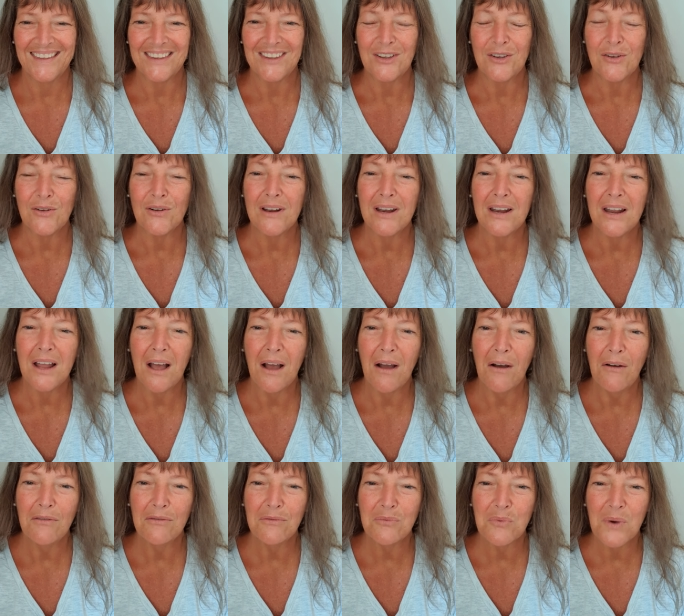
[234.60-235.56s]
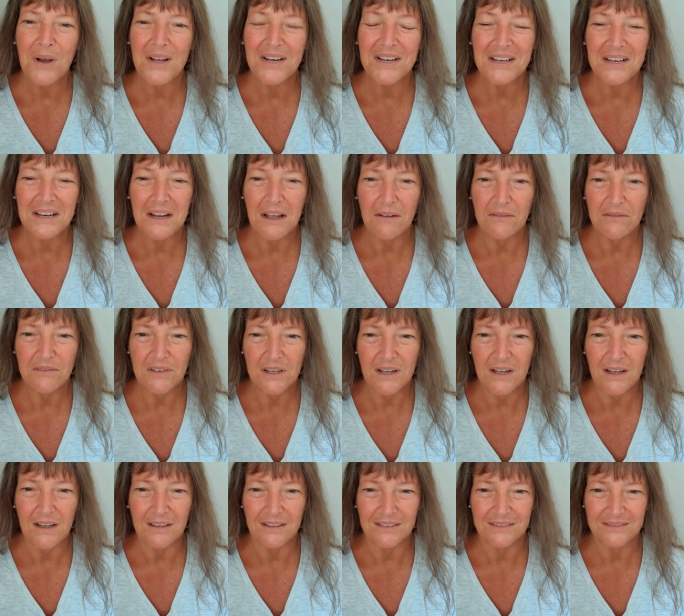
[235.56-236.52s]
You love one
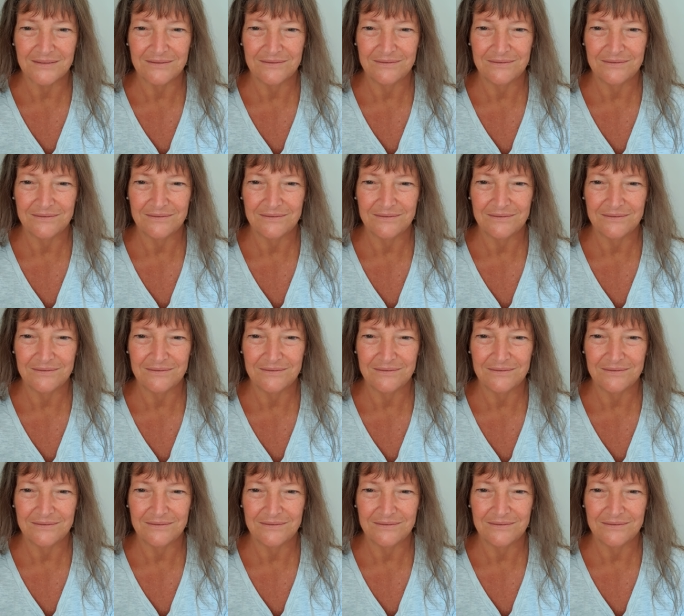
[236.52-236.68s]
another.